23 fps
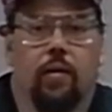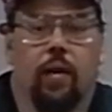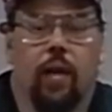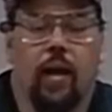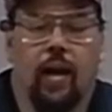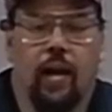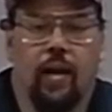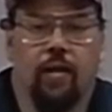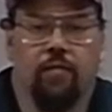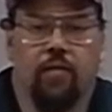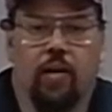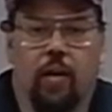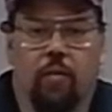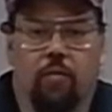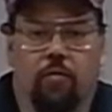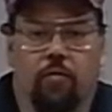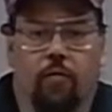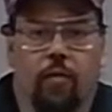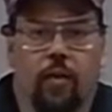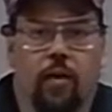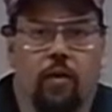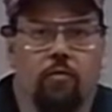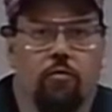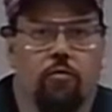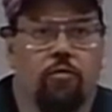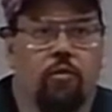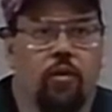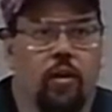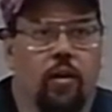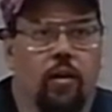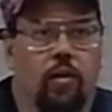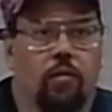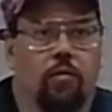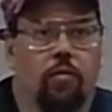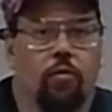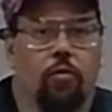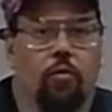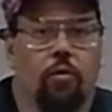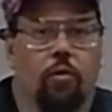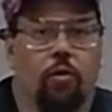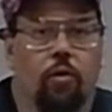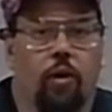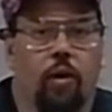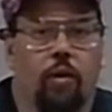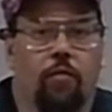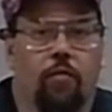I have now is very interesting, Look,
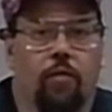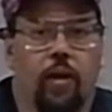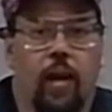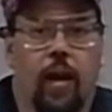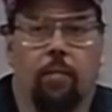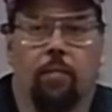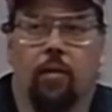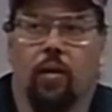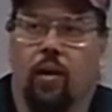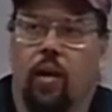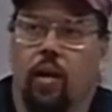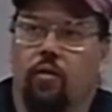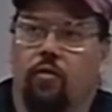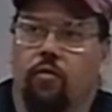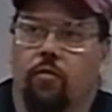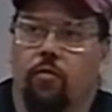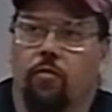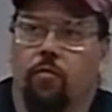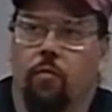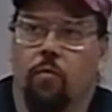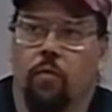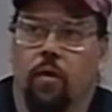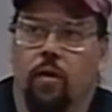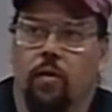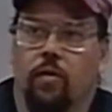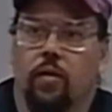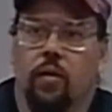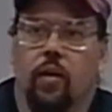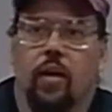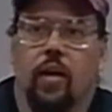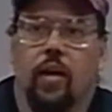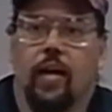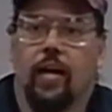looking for the application for it.